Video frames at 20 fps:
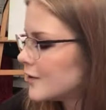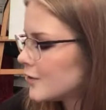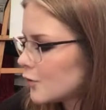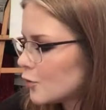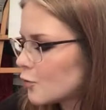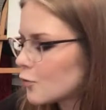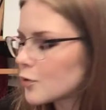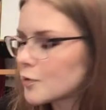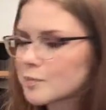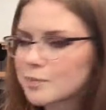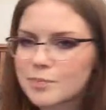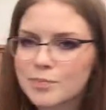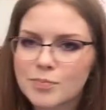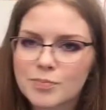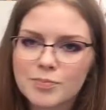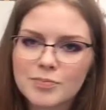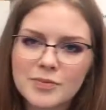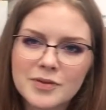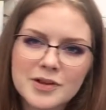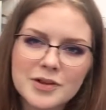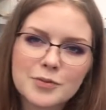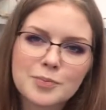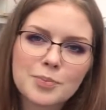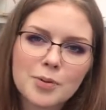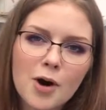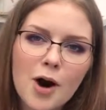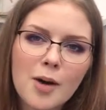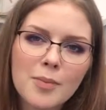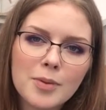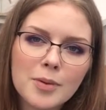you
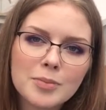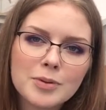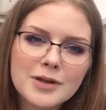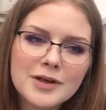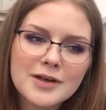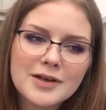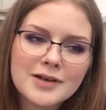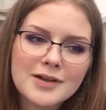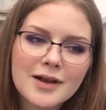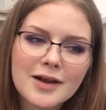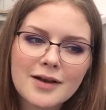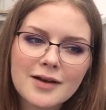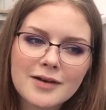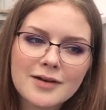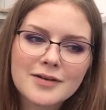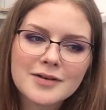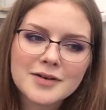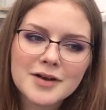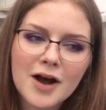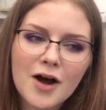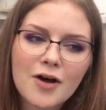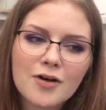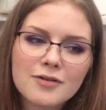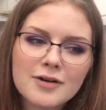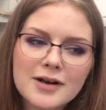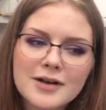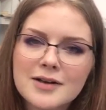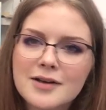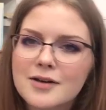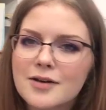probably like
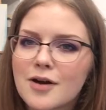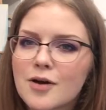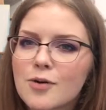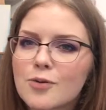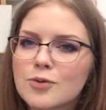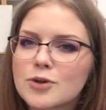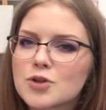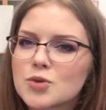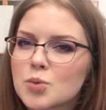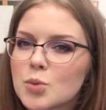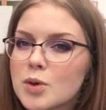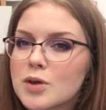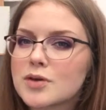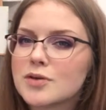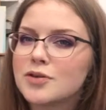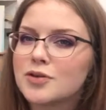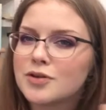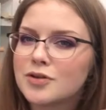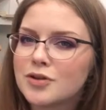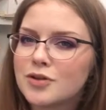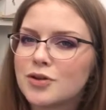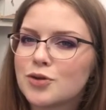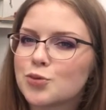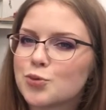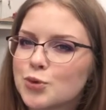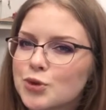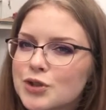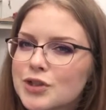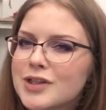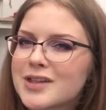already know which one you
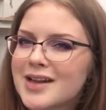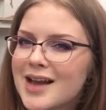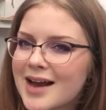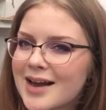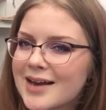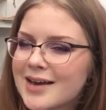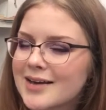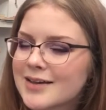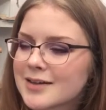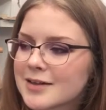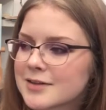would like.